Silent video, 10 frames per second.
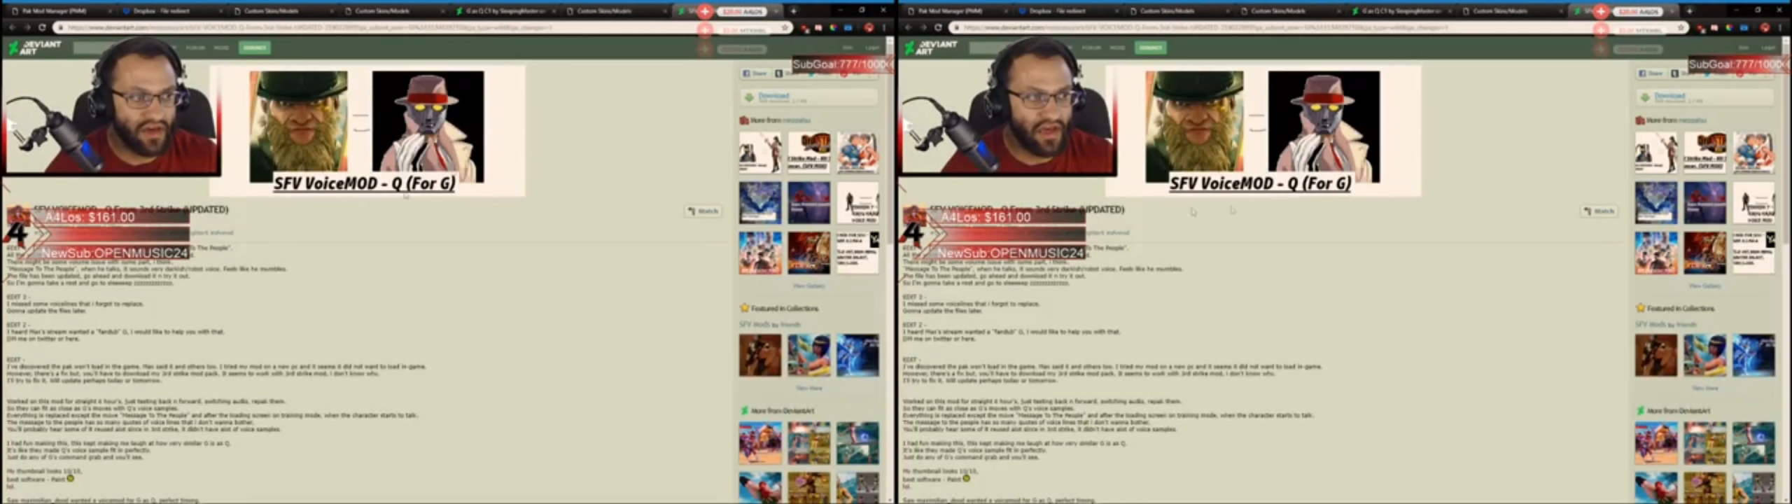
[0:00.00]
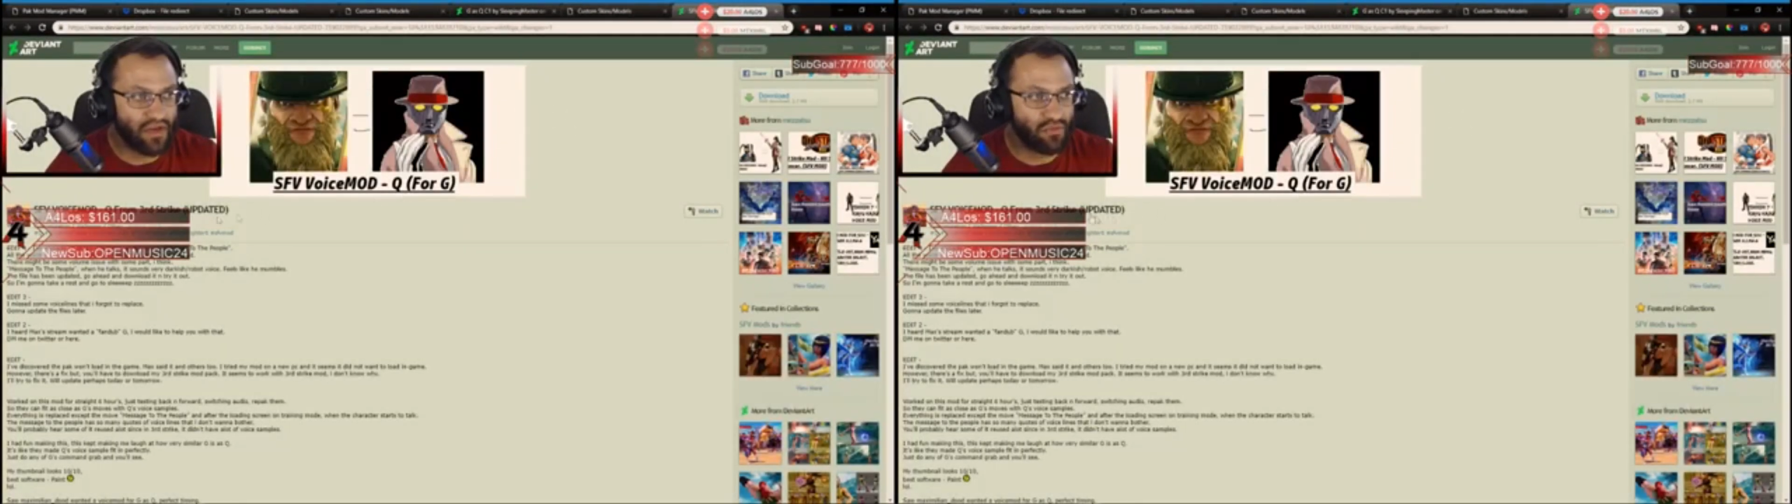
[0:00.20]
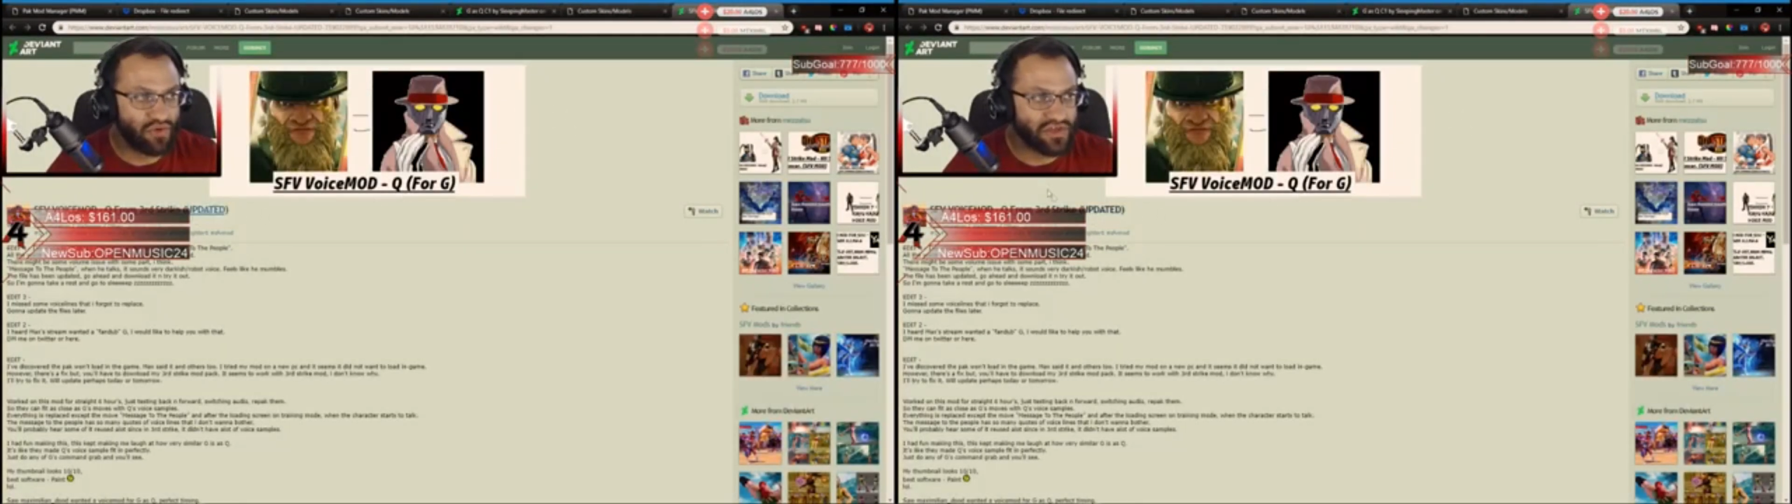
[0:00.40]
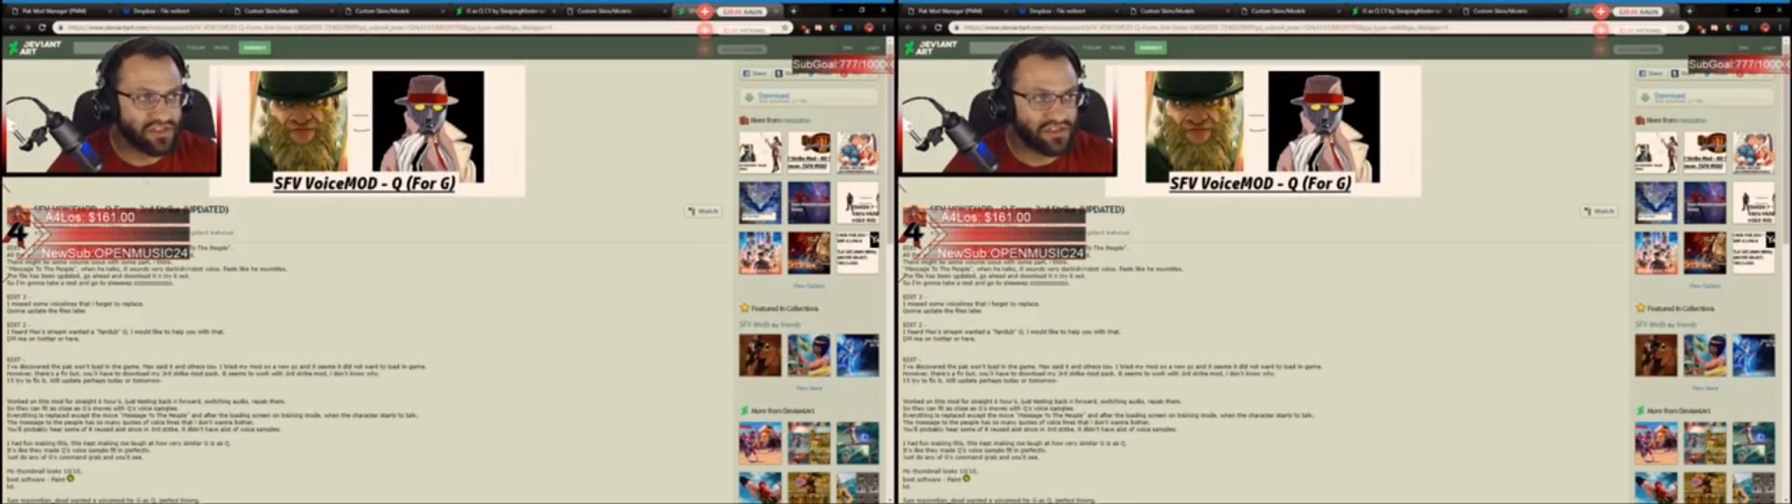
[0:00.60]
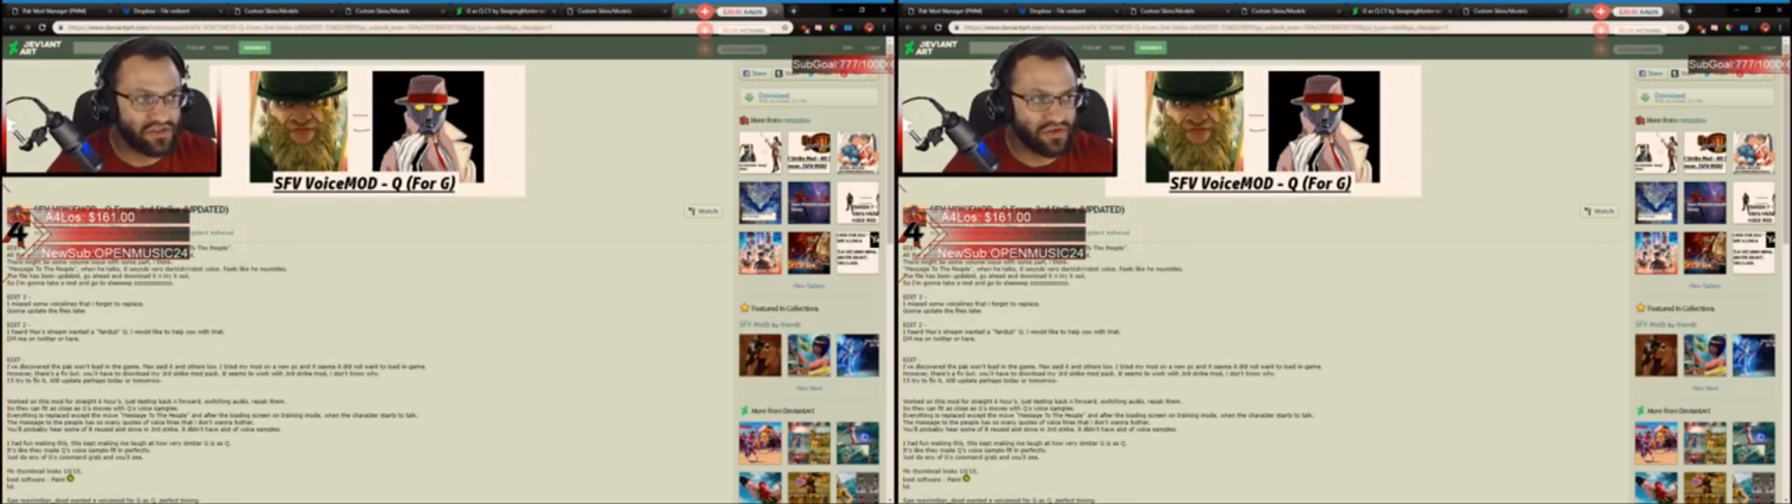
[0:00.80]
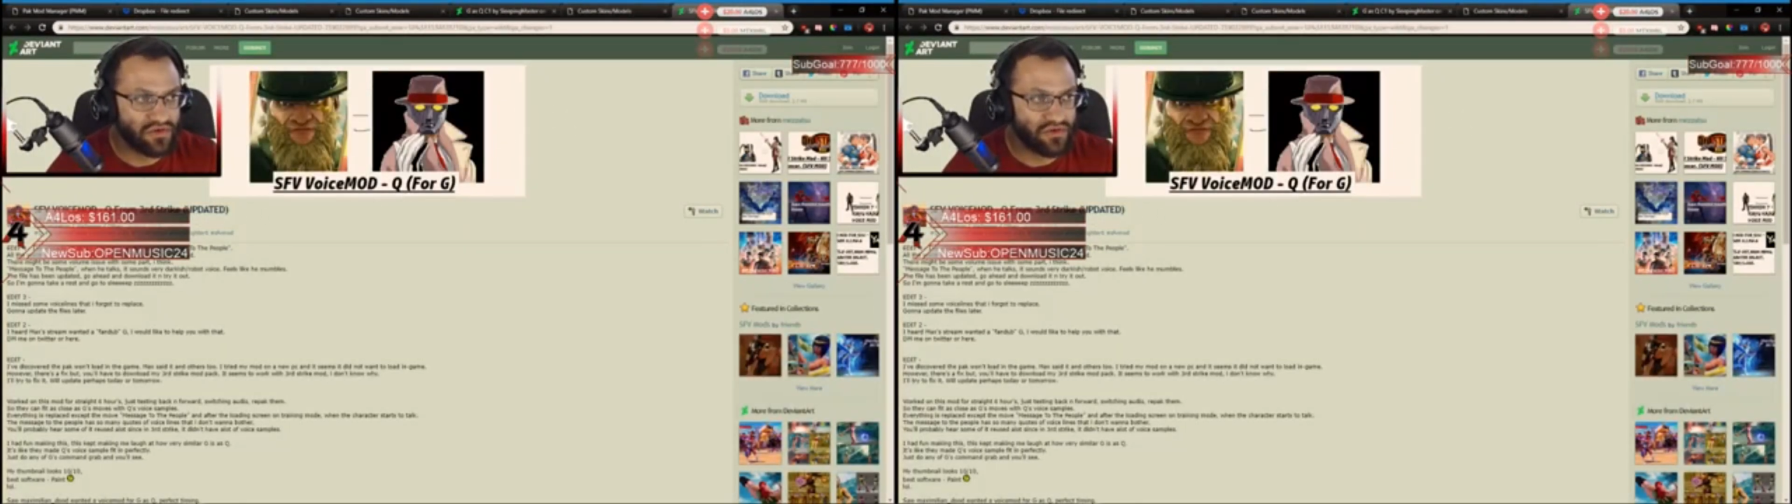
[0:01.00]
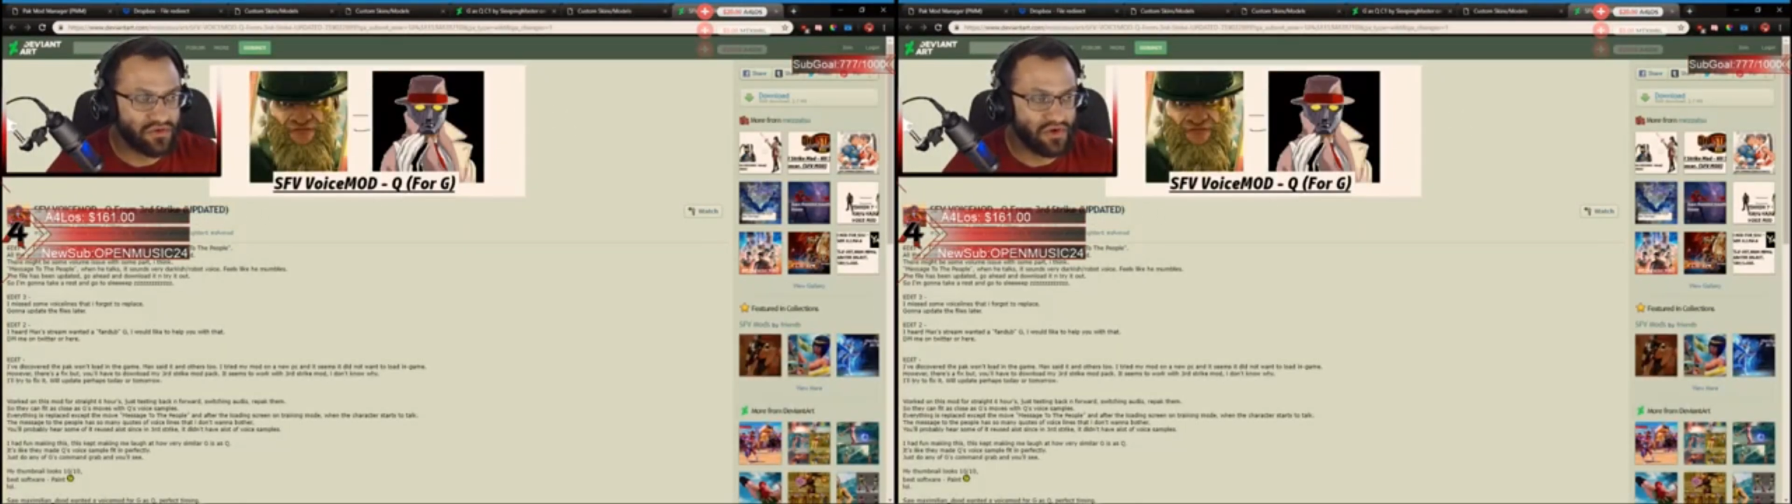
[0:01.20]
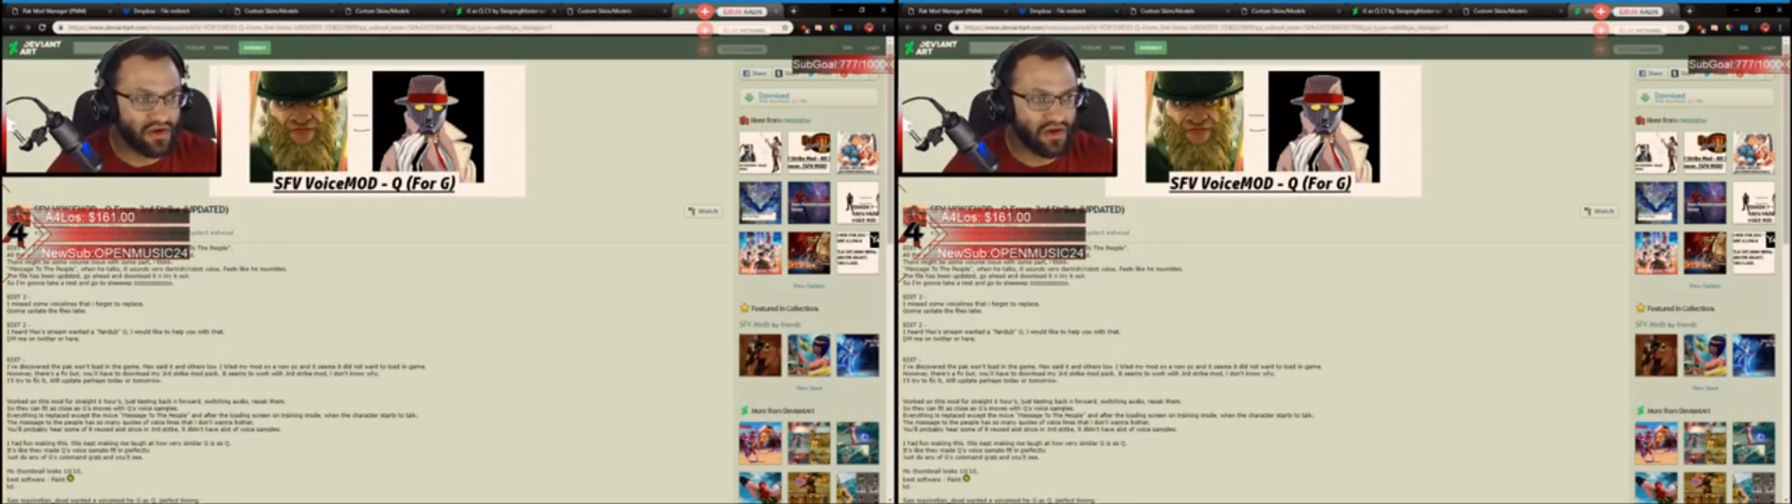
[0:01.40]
and it brings us to